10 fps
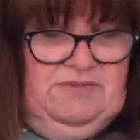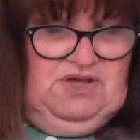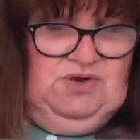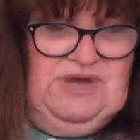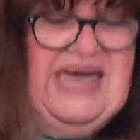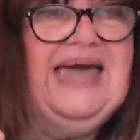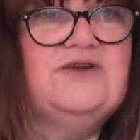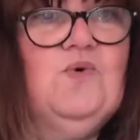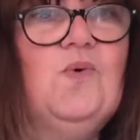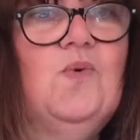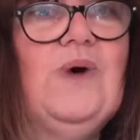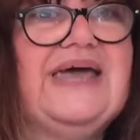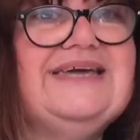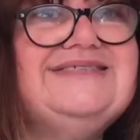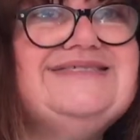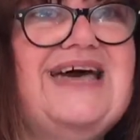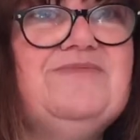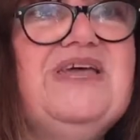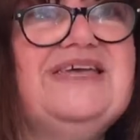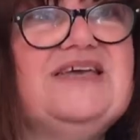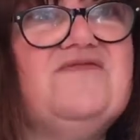you can always give